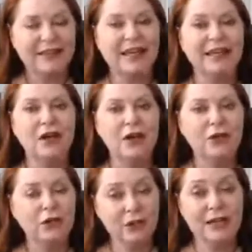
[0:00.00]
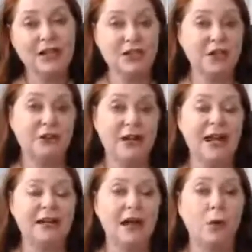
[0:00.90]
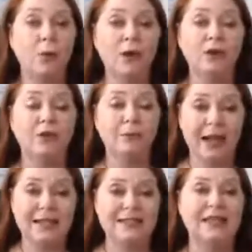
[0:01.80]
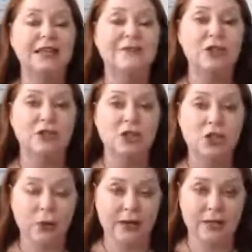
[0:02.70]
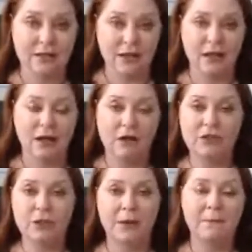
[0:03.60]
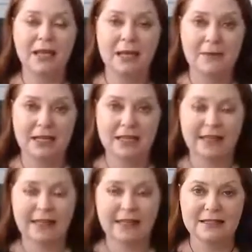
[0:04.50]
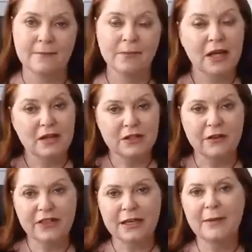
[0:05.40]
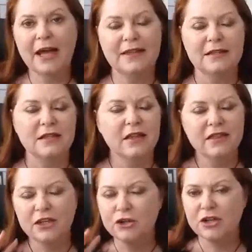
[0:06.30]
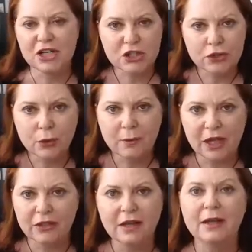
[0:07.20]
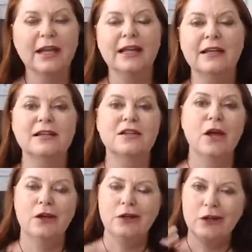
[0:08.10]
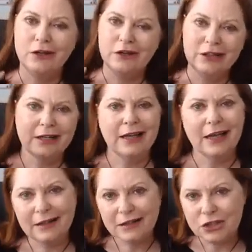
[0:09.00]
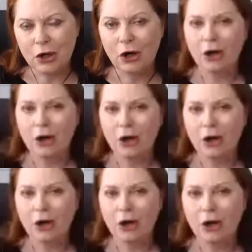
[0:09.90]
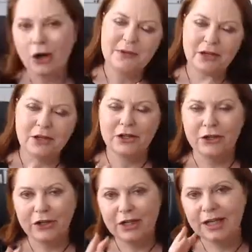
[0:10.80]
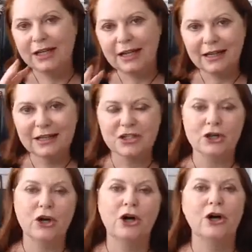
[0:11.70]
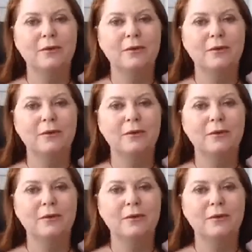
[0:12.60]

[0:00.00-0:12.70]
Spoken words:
then you can actually create a wealth base that gives you the choice of doing many, many things. So think about this. The traditional method is, you get a job, maybe go to uni, get a job, start a